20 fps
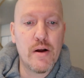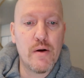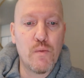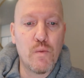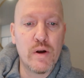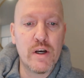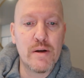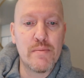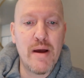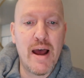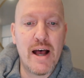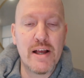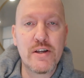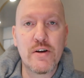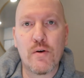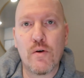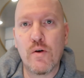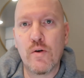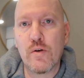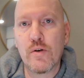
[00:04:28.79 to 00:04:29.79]
Wyndham has
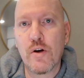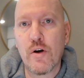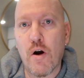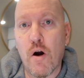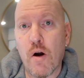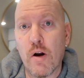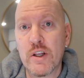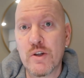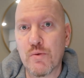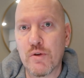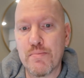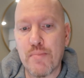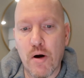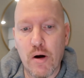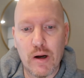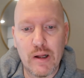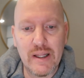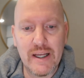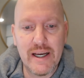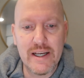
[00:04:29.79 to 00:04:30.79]
their own cards with
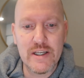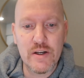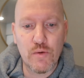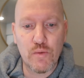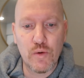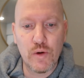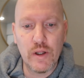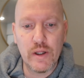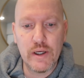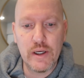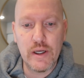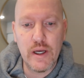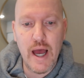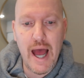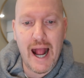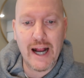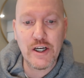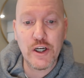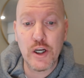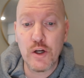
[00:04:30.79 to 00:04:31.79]
Barclays. They're really,
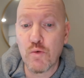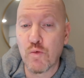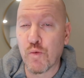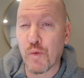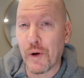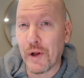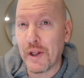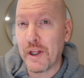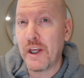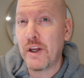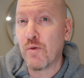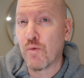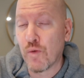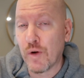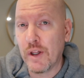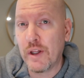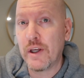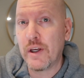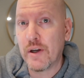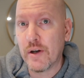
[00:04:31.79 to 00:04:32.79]
actually really,
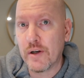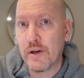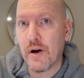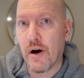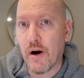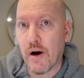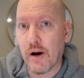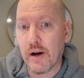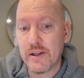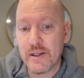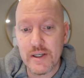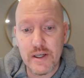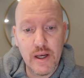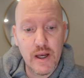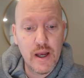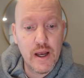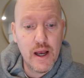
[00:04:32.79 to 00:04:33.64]
really good cards.